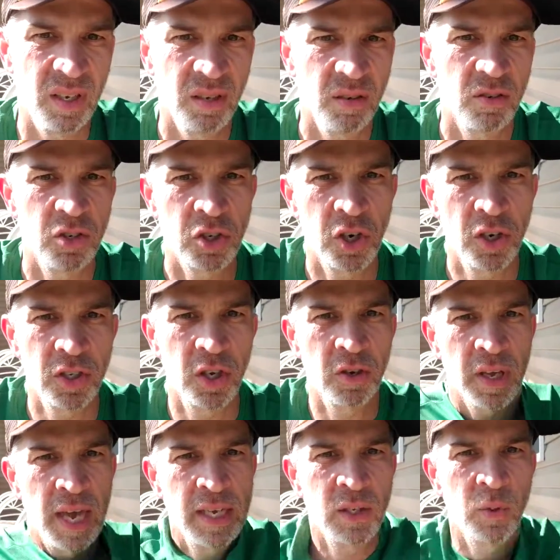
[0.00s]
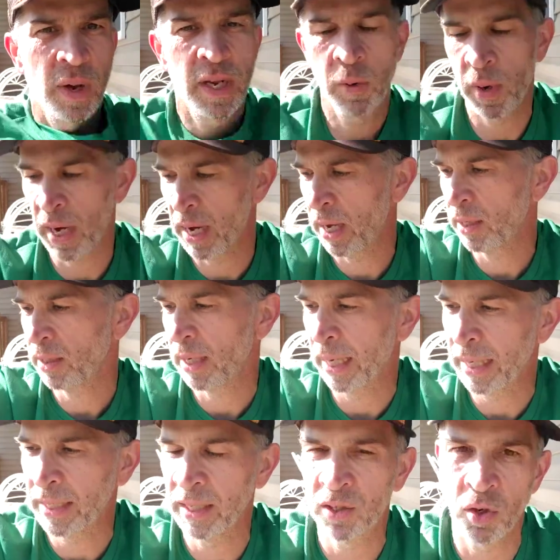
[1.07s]
Shirt's okay sweaty wise. I
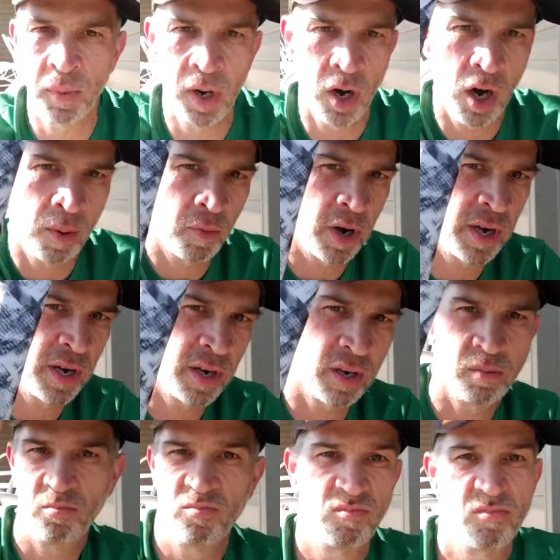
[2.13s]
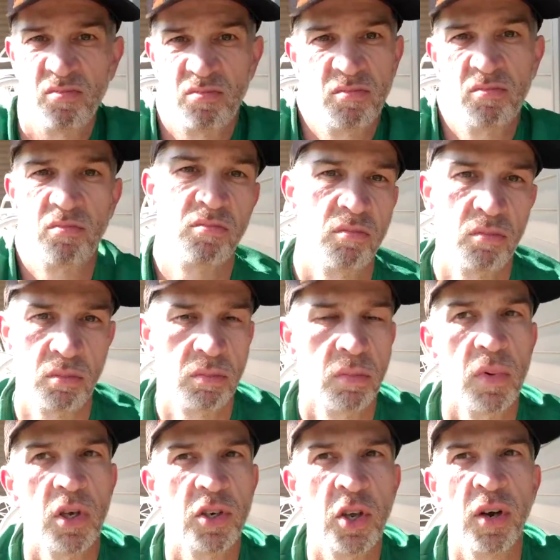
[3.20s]
got this on my arm right here.
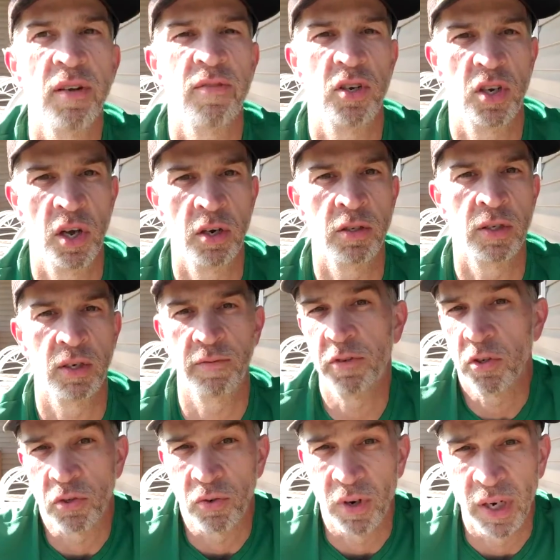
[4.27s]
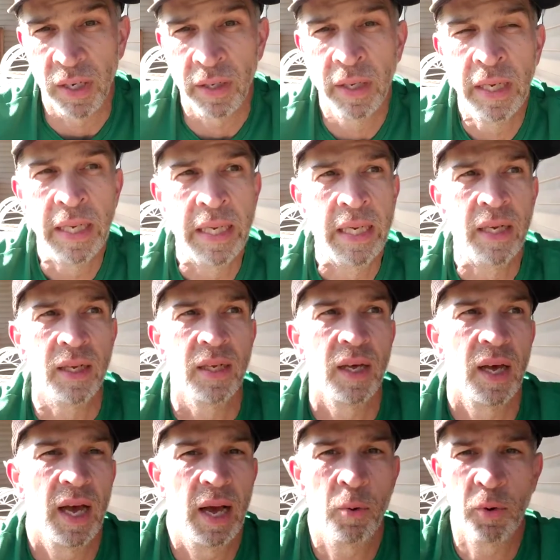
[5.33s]
Don't even notice it. It feels great.
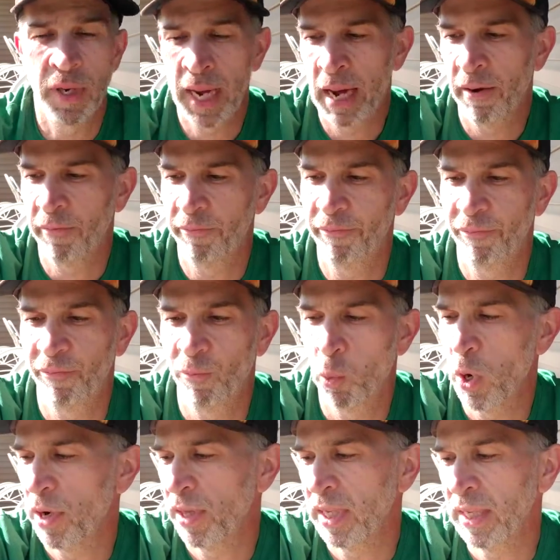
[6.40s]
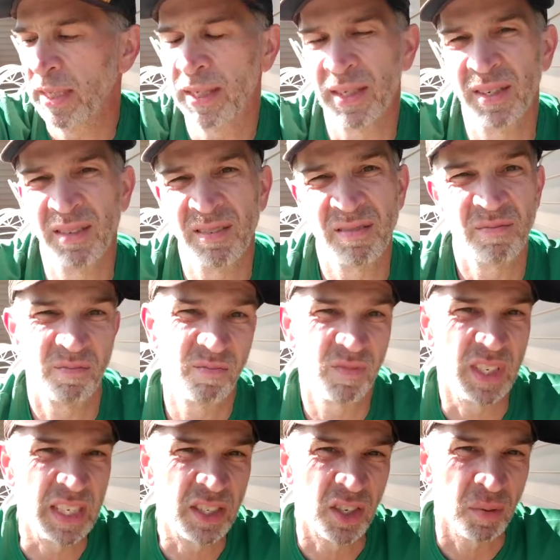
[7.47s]
I would not wear these in
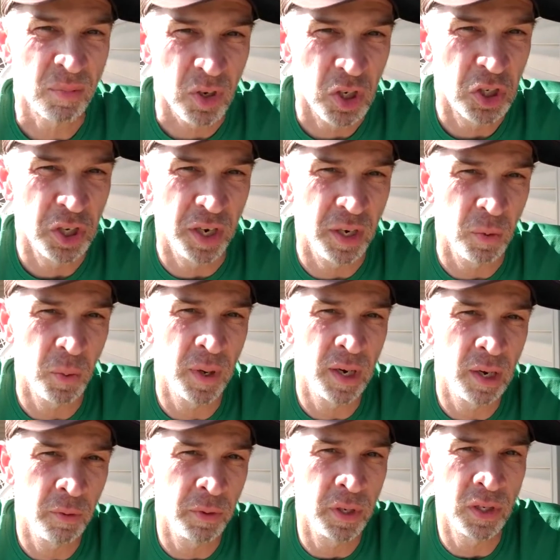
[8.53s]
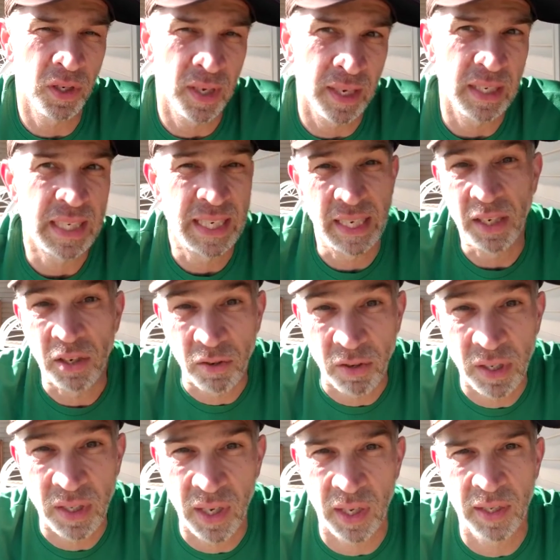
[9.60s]
December or January when it's like 10
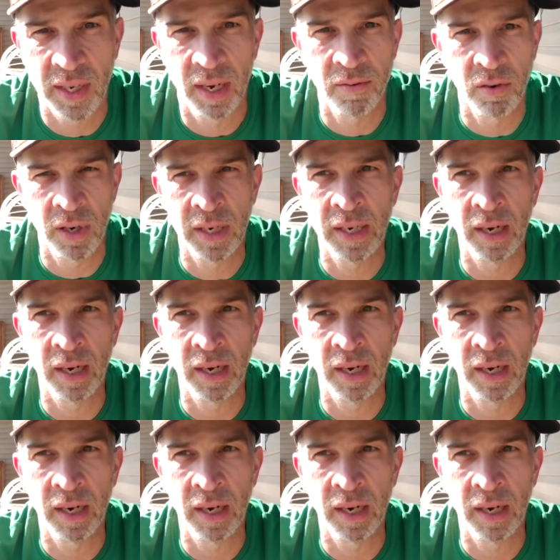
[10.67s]
degrees outside running.